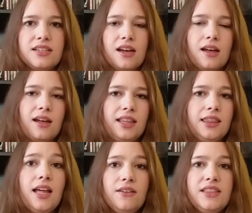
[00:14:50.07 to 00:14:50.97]
I
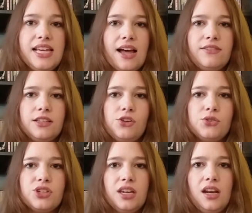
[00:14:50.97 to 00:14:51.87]
love the
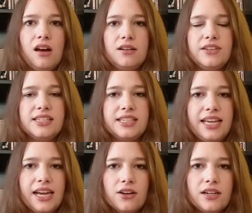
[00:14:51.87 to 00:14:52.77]
evolution of his
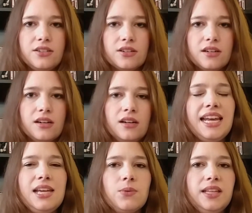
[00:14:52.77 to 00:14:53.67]
character, and
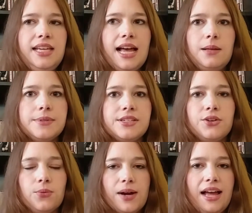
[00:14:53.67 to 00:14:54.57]
he really helps to
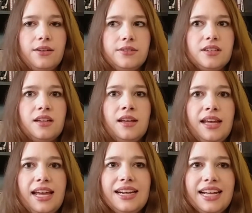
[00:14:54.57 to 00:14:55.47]
ground
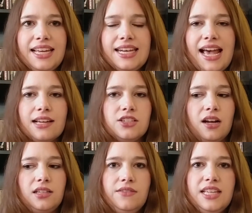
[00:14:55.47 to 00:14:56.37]
and connect
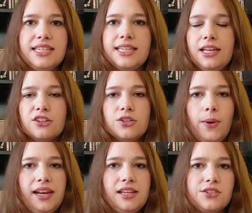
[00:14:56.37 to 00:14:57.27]
all of these
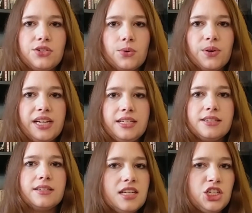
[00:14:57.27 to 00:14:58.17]
intertwining
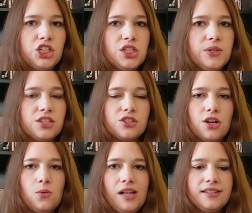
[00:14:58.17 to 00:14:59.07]
stories. This show is
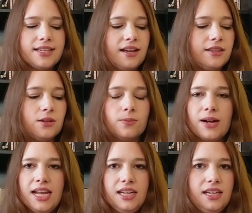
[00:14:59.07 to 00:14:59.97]
so well done. The
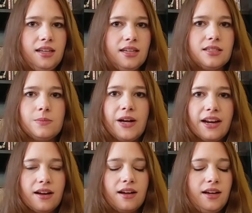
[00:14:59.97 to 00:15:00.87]
writing is spot
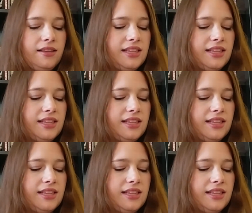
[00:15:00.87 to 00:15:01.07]
on.